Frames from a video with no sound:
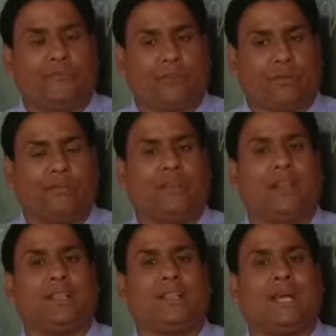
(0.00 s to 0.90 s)
from
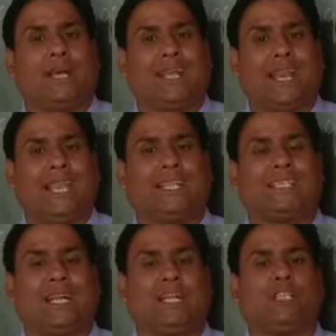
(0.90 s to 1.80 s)
where the grains
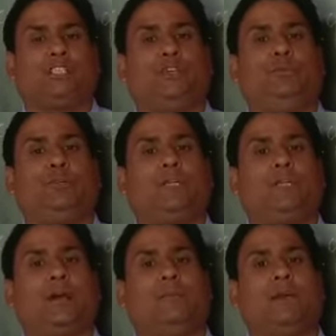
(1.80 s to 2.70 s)
are
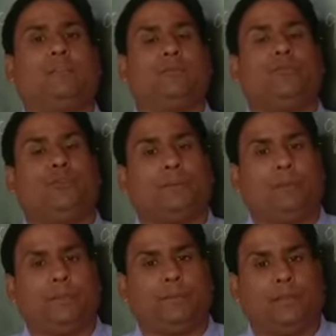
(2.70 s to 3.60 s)
distributed among the poor
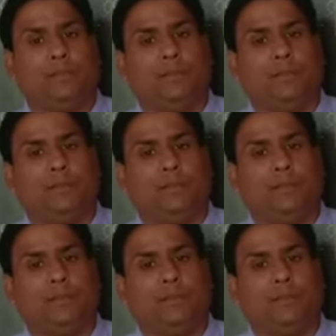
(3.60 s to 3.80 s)
people.